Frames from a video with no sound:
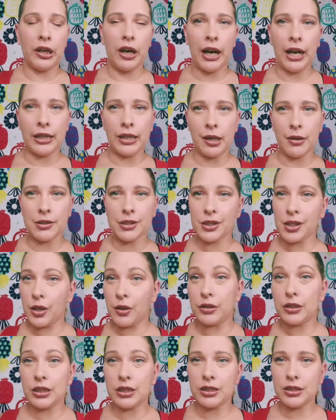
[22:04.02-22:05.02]
I had that was
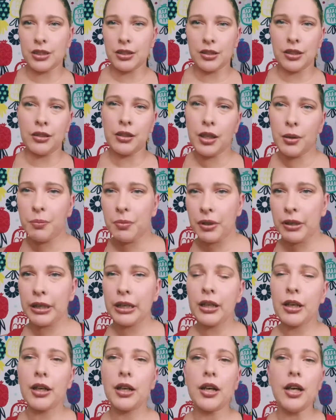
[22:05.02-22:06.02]
closest to the lip
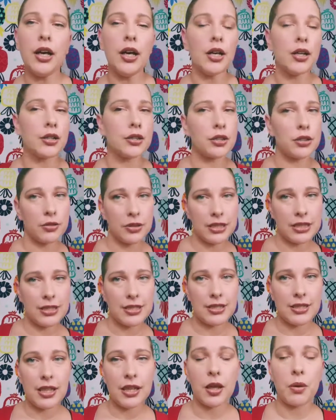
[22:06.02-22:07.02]
liner. So this
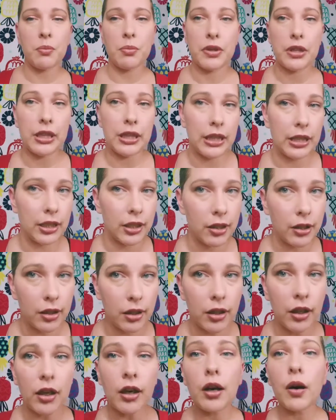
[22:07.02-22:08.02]
is the completed
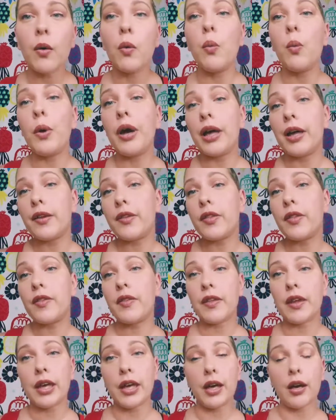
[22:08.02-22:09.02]
look with
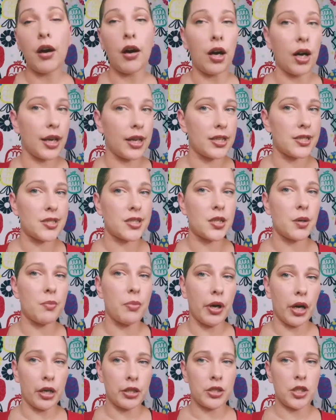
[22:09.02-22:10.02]
the August
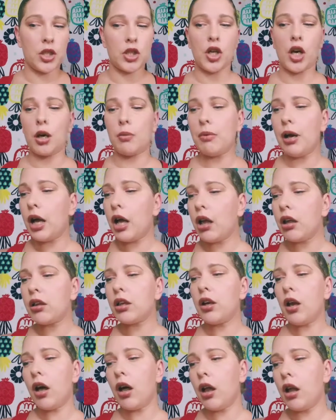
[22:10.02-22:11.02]
BoxyCharm. All
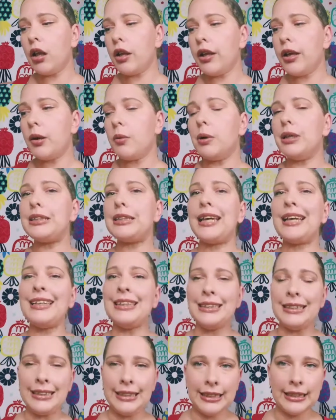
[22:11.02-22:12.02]
in all, it was a
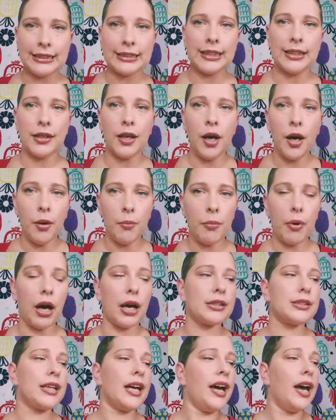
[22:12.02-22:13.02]
decent
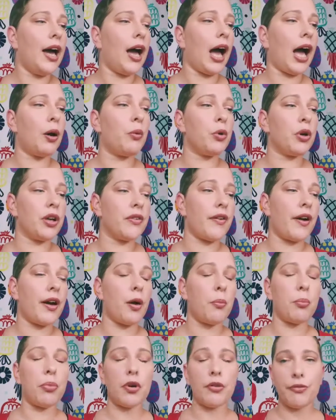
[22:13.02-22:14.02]
box. I would have
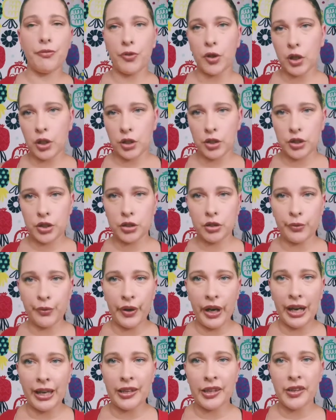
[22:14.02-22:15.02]
preferred to have
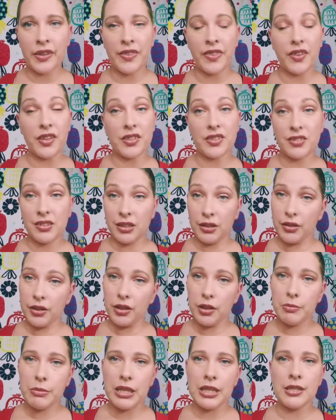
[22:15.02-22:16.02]
gotten the
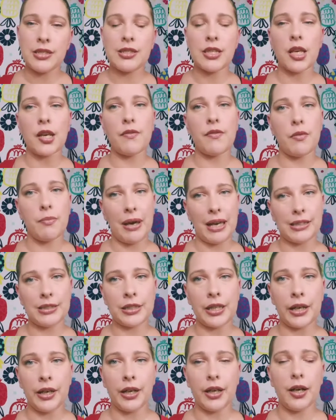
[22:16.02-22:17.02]
serum instead of the
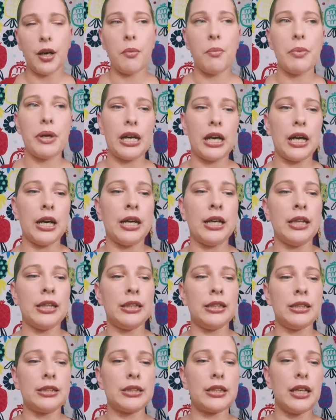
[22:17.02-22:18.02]
mascara
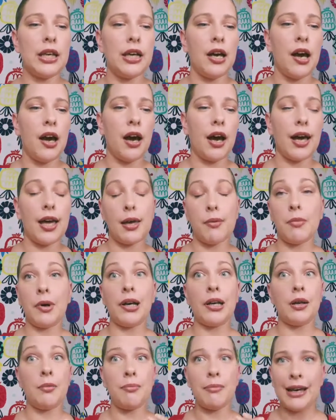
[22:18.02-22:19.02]
because I am
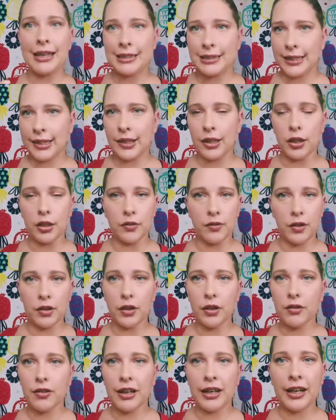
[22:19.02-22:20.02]
on mascara
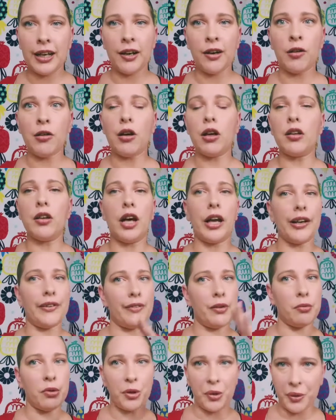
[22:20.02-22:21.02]
overload right now. A lot of
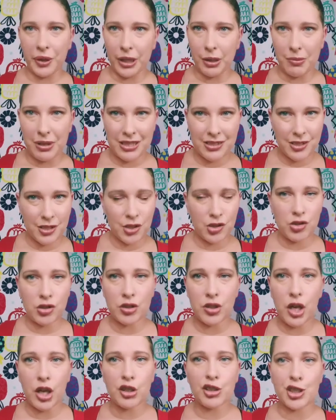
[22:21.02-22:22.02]
them are going to my
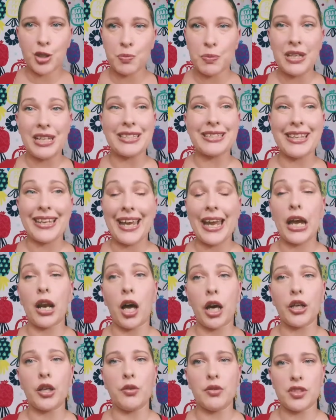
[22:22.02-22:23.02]
sister-in-law just because I
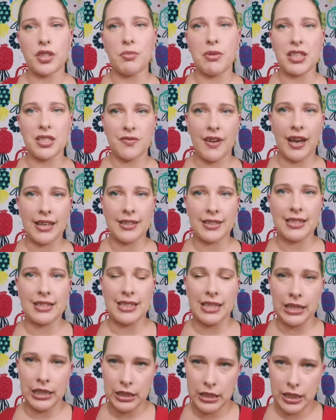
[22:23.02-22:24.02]
cannot use them as fast as
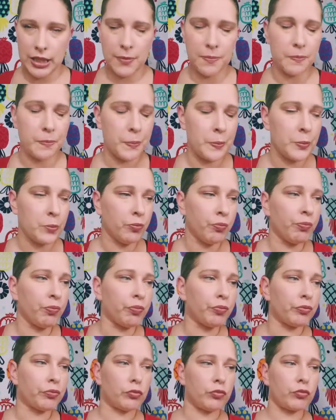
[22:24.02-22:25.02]
I get them.
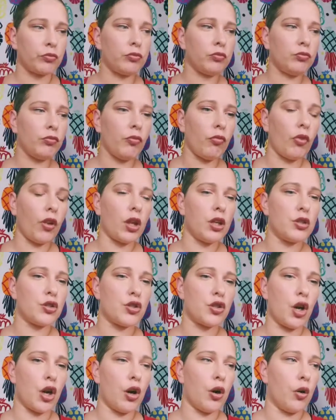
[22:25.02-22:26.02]

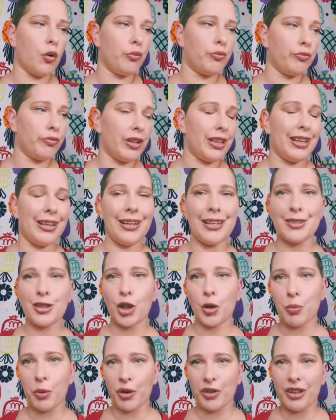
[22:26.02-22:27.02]
So, and it is
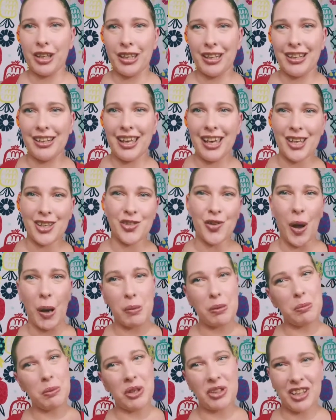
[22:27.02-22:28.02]
her birthday today, so happy
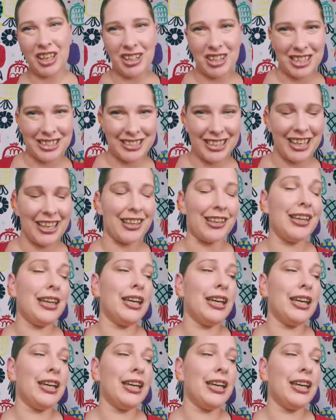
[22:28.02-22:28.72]
birthday, Jessica.